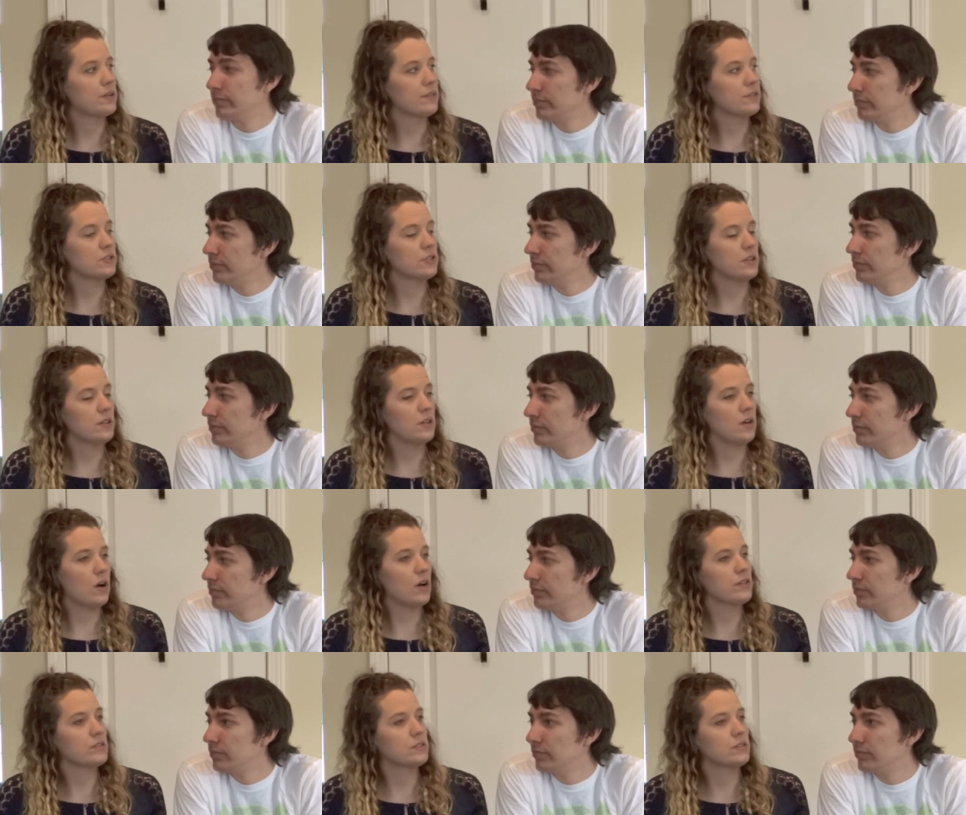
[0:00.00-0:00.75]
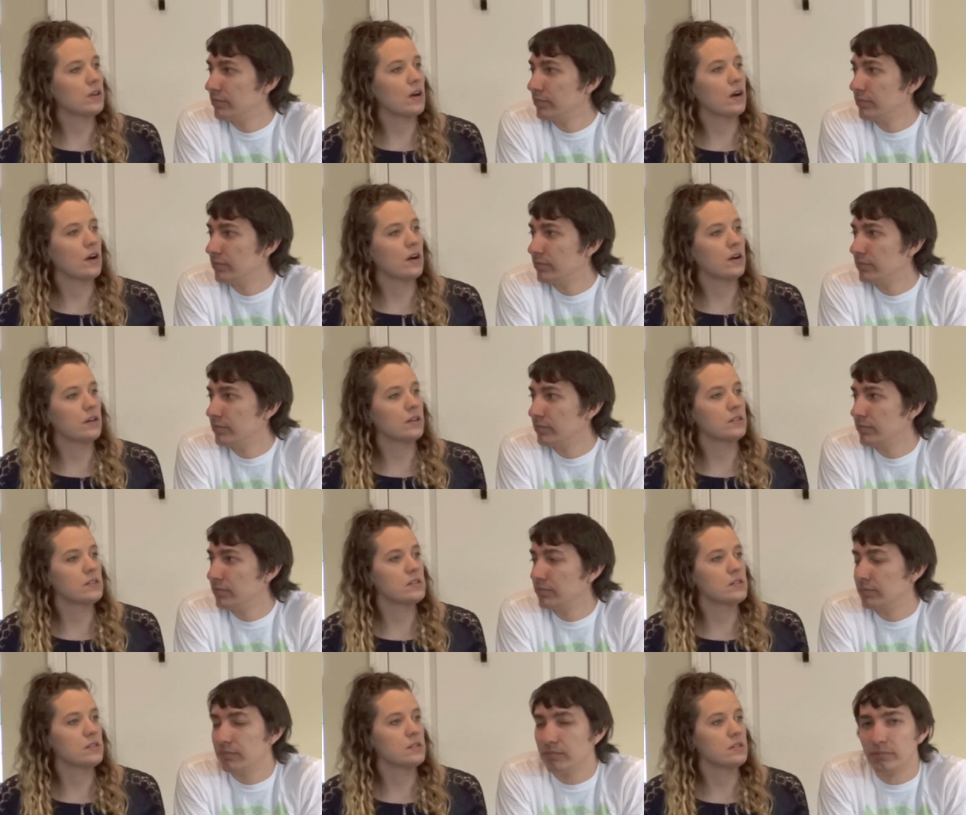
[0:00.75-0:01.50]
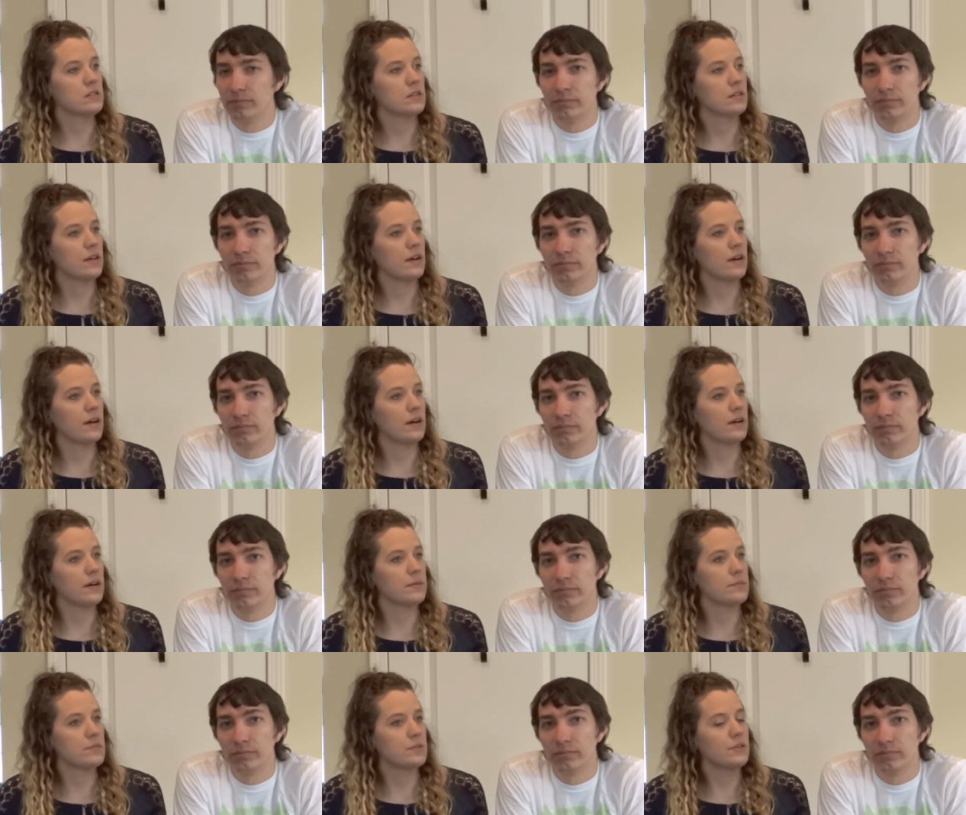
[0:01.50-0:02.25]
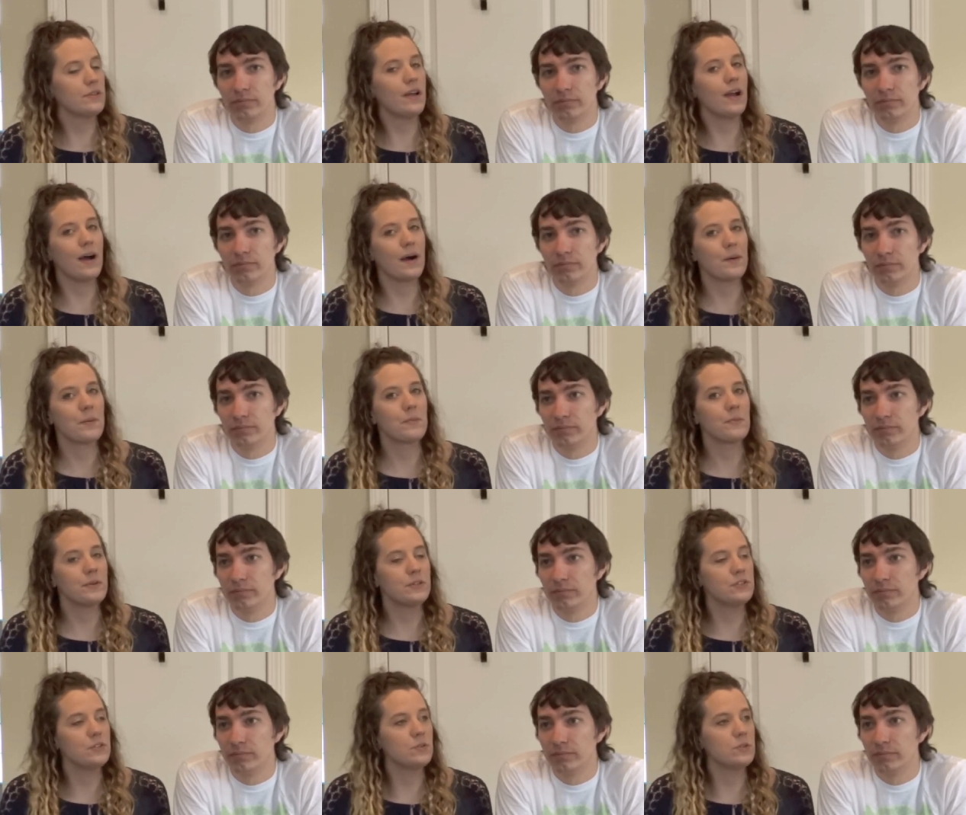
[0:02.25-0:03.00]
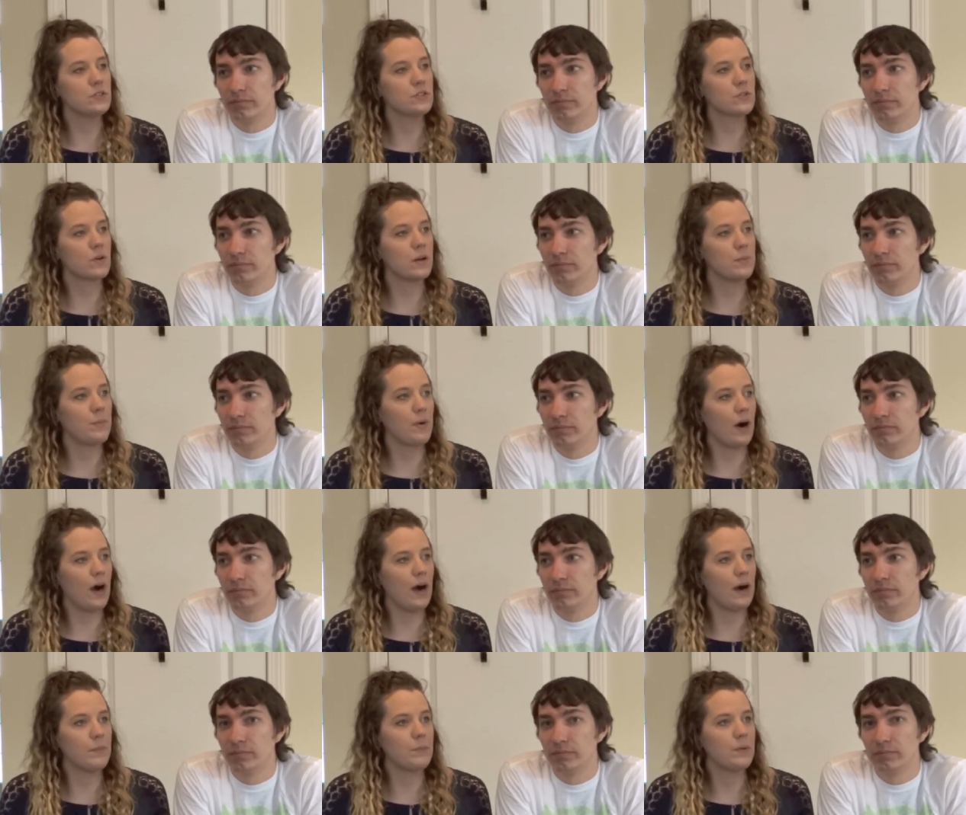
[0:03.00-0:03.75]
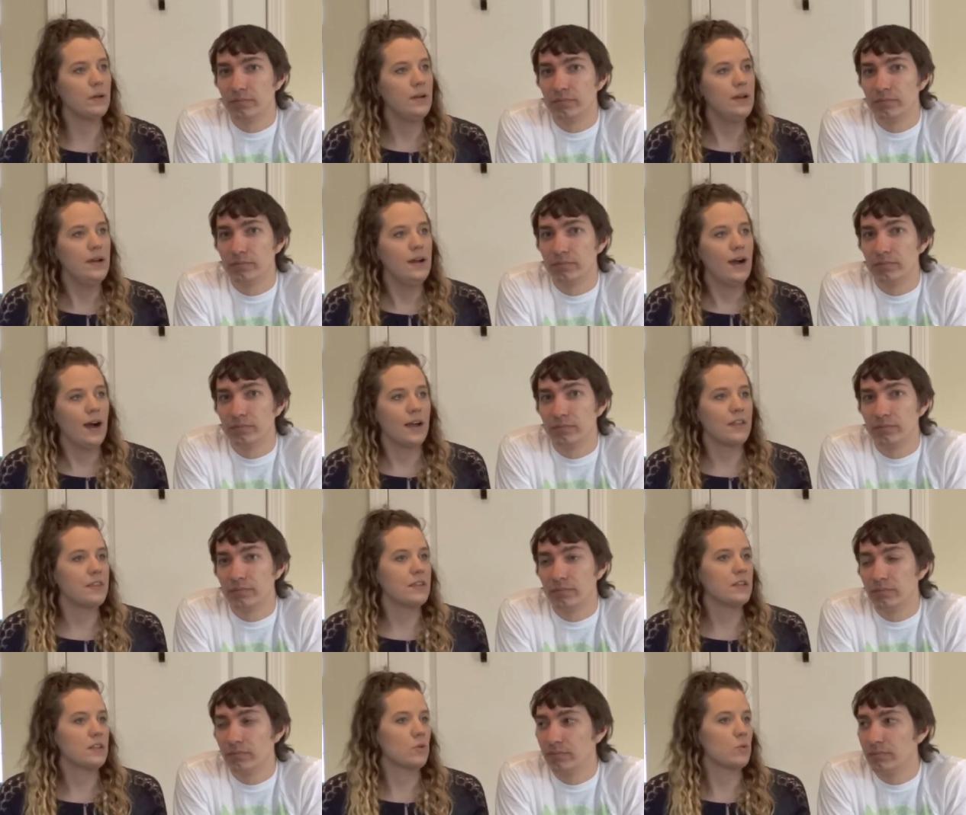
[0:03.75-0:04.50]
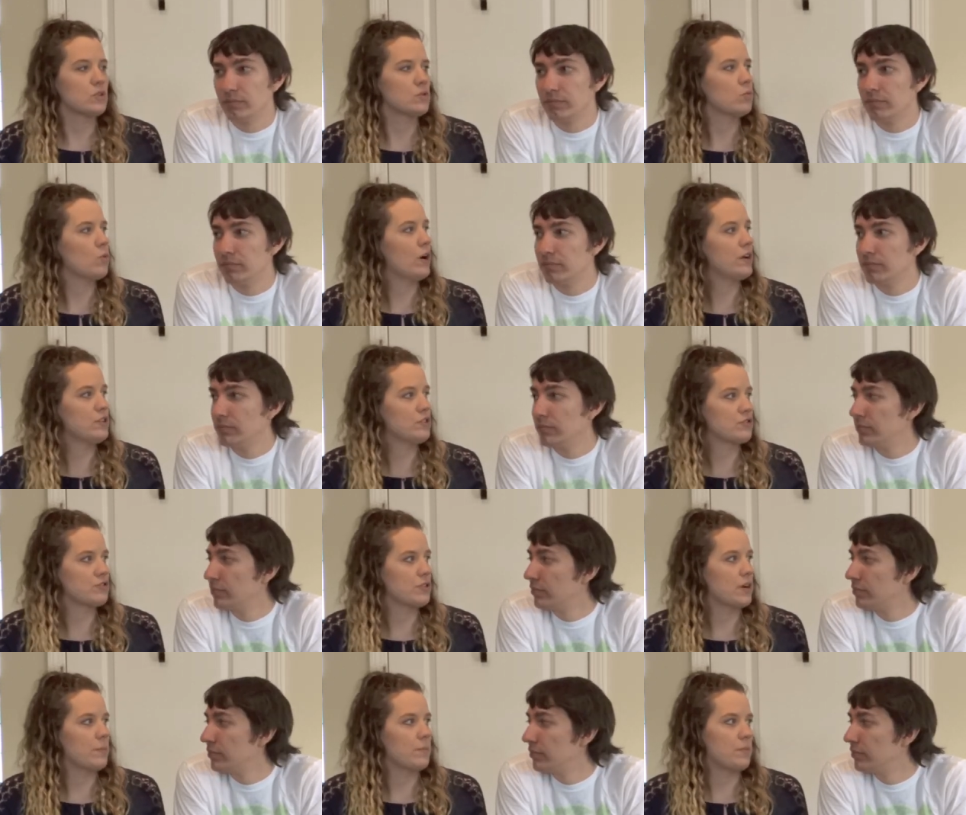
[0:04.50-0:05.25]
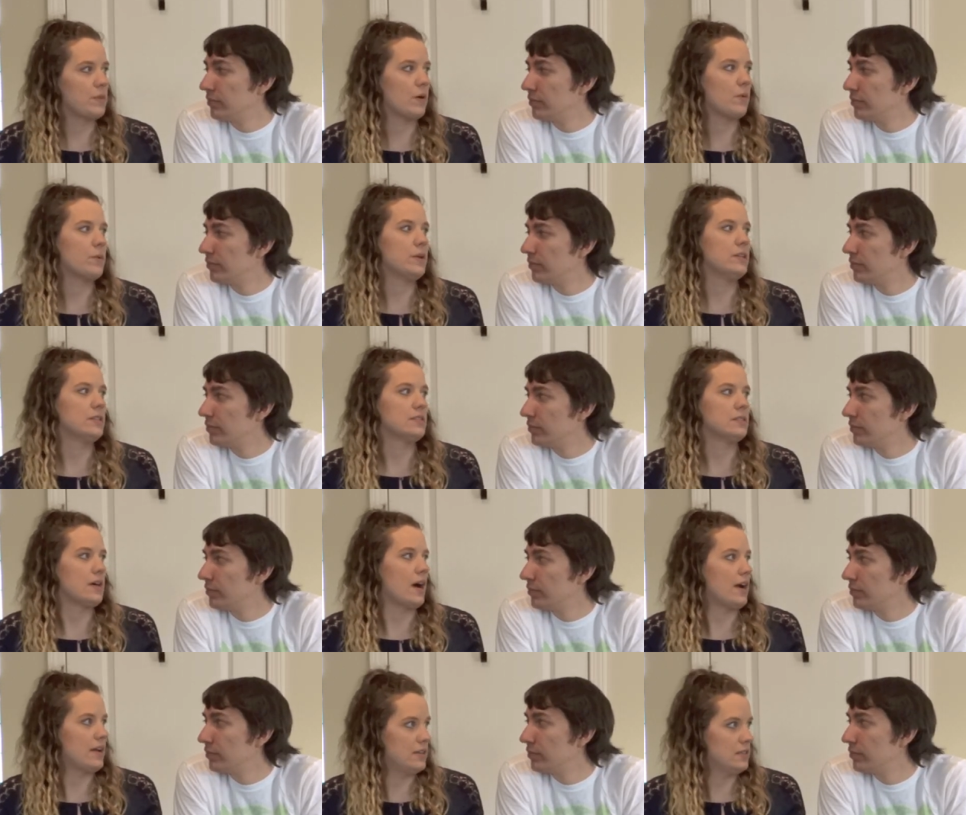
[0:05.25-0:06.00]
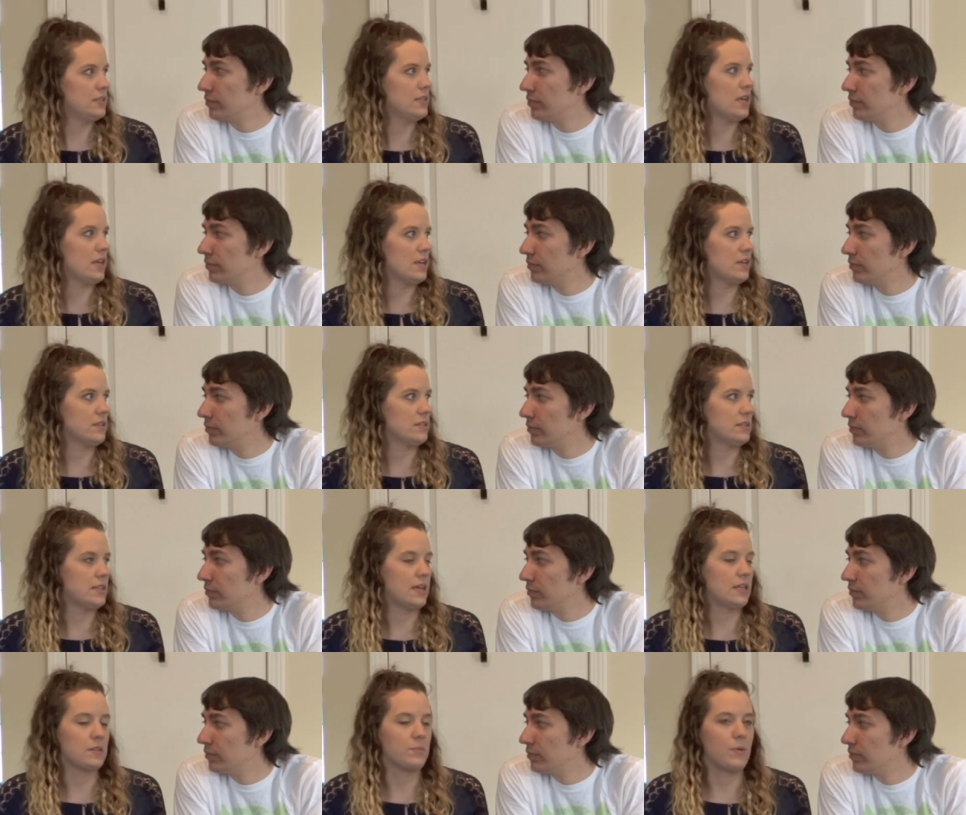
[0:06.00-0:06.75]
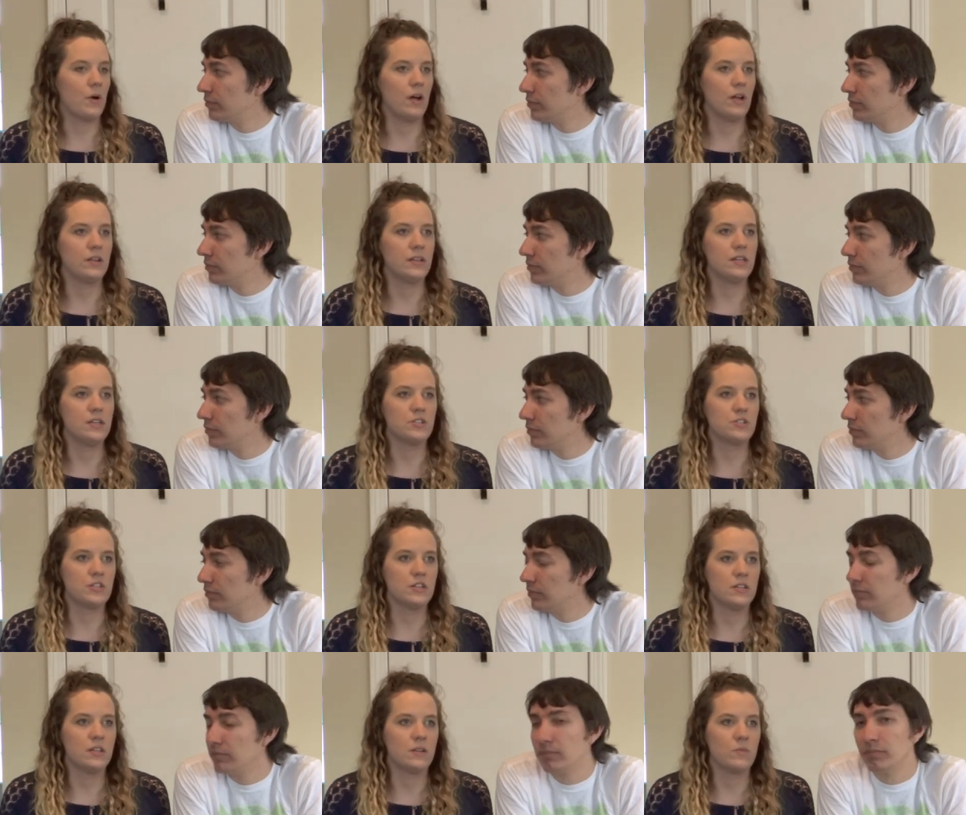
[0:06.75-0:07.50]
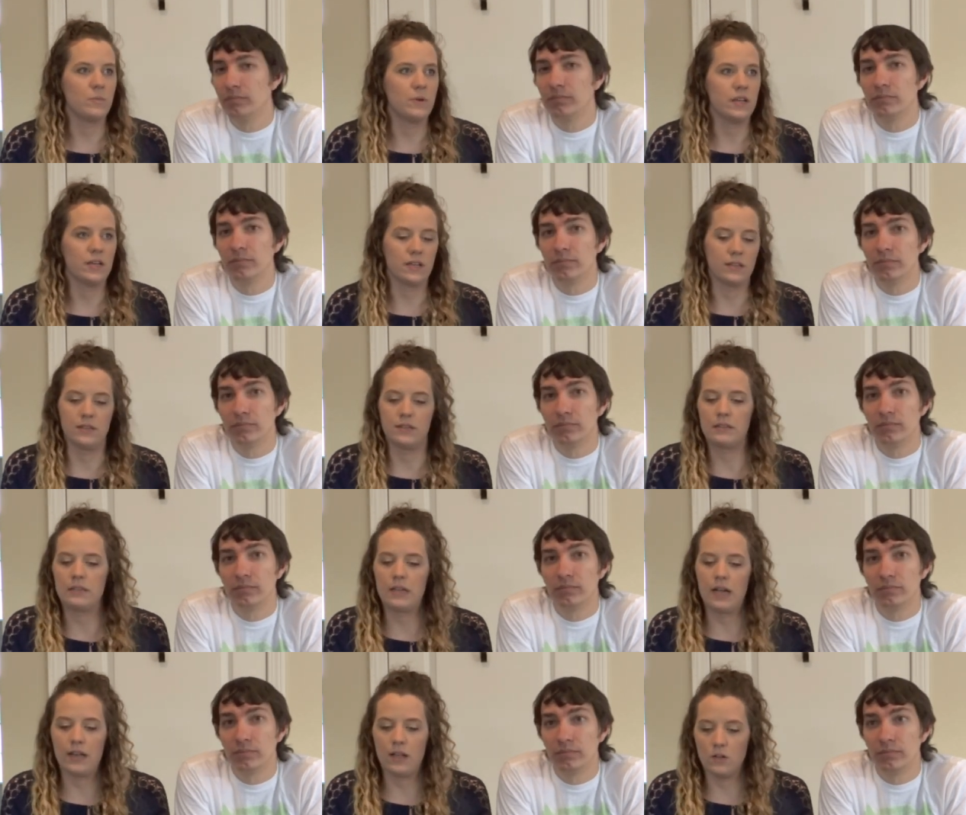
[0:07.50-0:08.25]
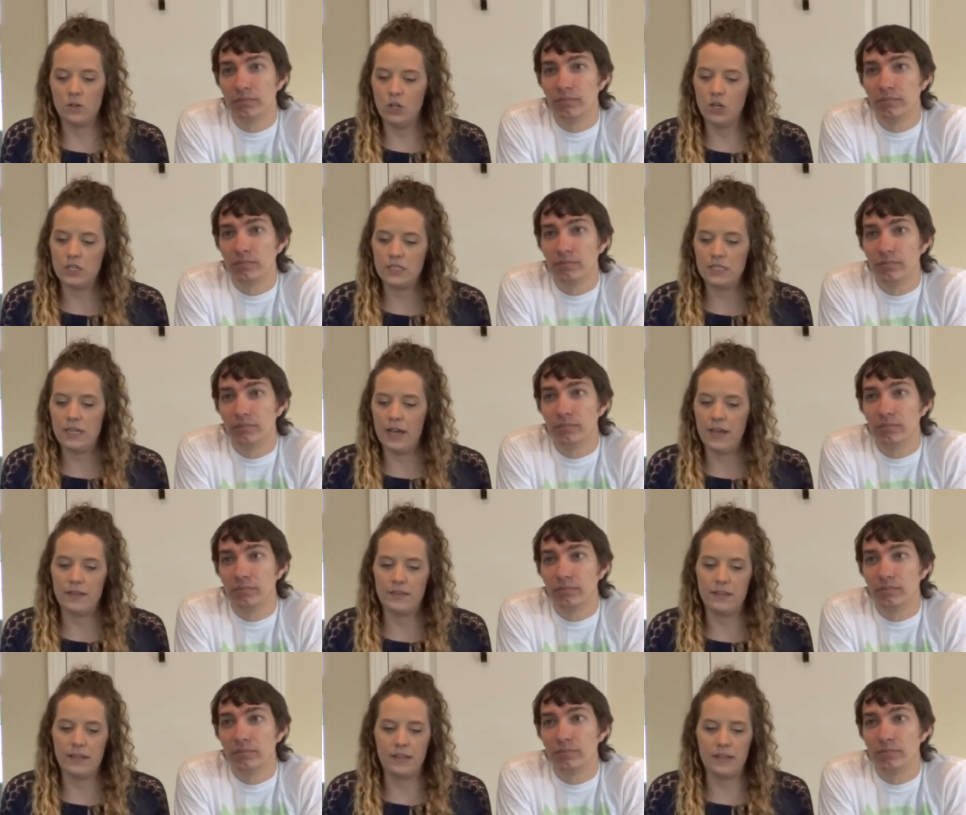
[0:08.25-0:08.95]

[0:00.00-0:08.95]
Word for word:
Speaker 1: we never tried the All-Stars. So yeah, we do enjoy Pop. I think there was one trip that we decided to stay at the Polynesian, and we had kind of looked at